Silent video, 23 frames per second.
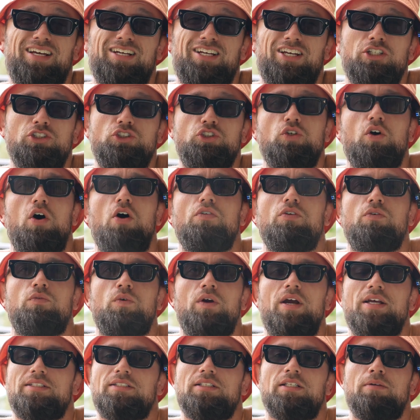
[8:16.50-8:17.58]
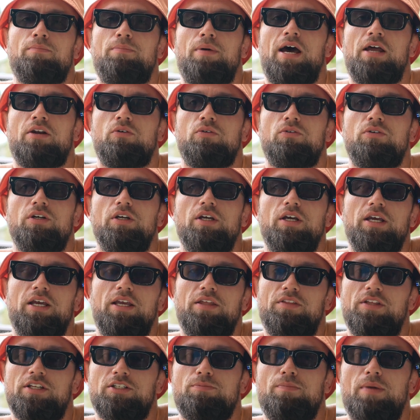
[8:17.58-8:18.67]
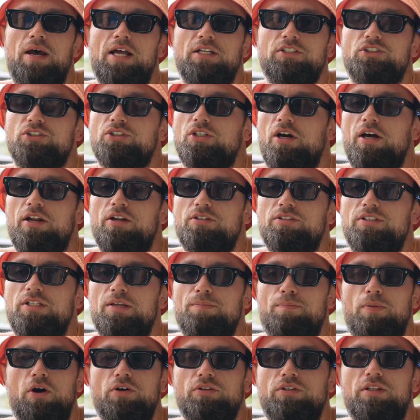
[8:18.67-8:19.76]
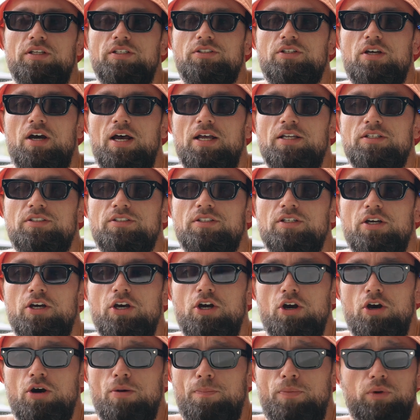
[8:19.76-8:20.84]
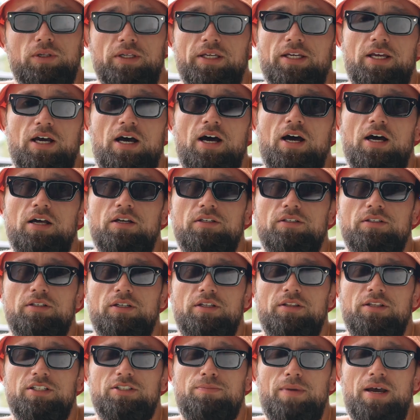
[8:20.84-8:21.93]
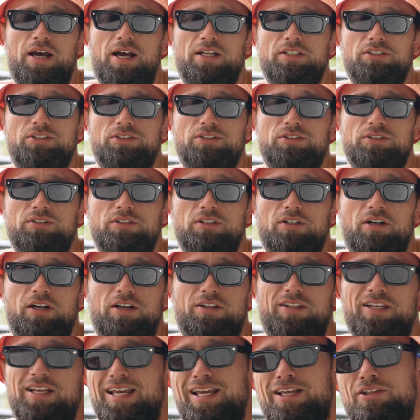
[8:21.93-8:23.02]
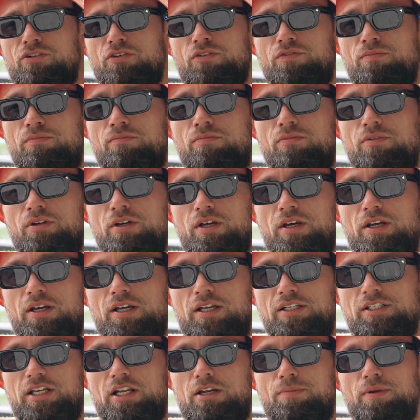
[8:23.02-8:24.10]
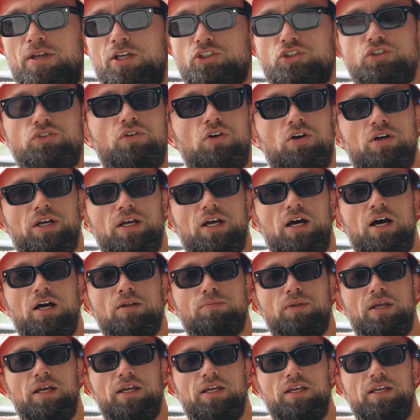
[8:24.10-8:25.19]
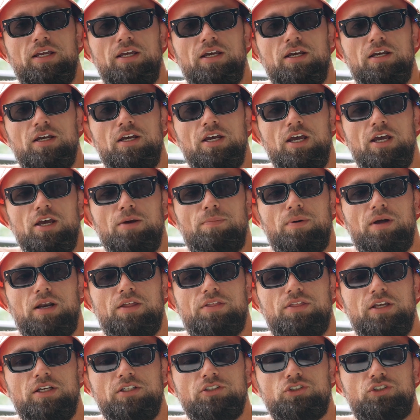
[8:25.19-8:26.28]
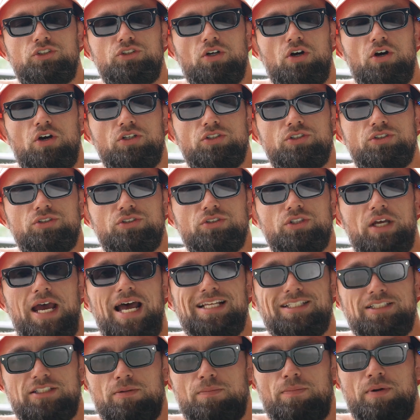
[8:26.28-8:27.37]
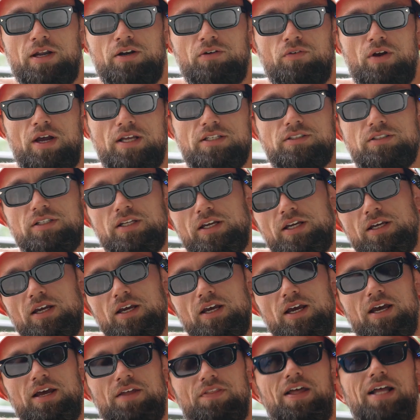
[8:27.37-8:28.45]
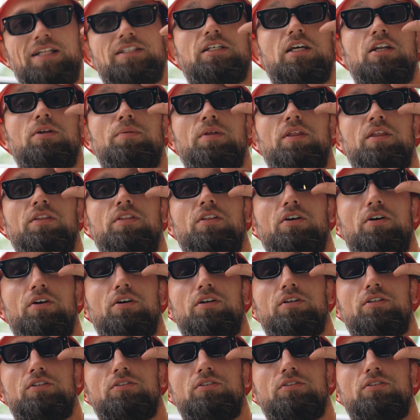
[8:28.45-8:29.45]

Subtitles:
control the wrestling battle in this match. I don't see both of these guys pulling guard in this match. I don't think either of them is going to be a strong guard player here. But I think Josh has the better wrestling. That's going to be the